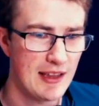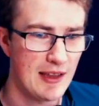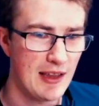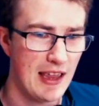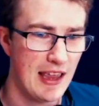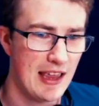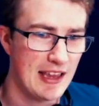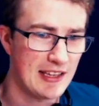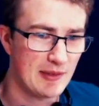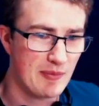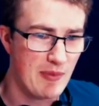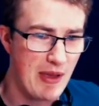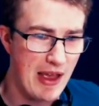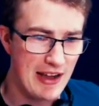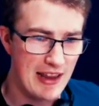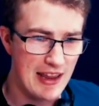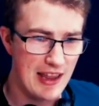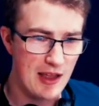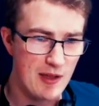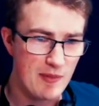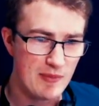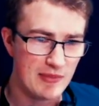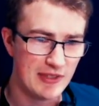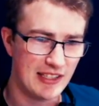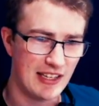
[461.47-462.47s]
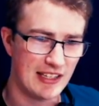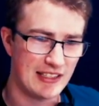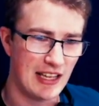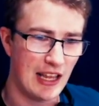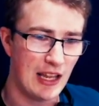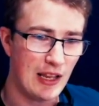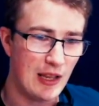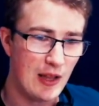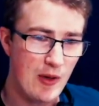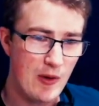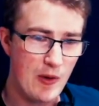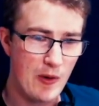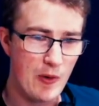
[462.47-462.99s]
S. Matty M says
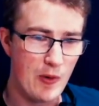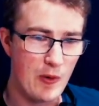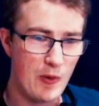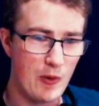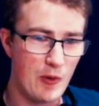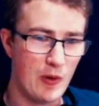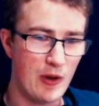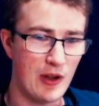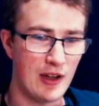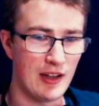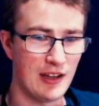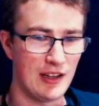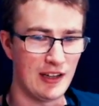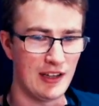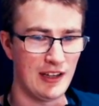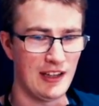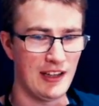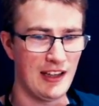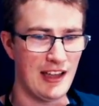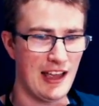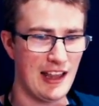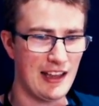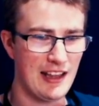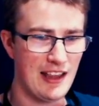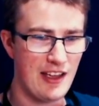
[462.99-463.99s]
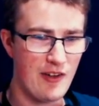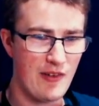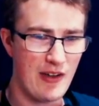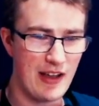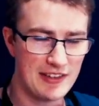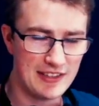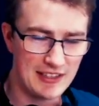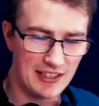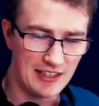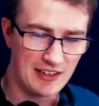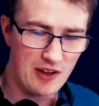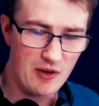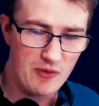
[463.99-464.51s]
hello. Hello, how's
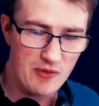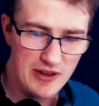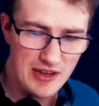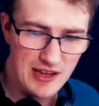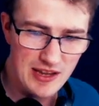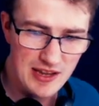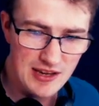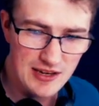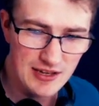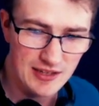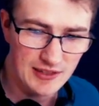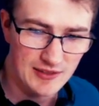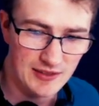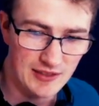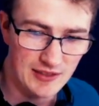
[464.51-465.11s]
it going?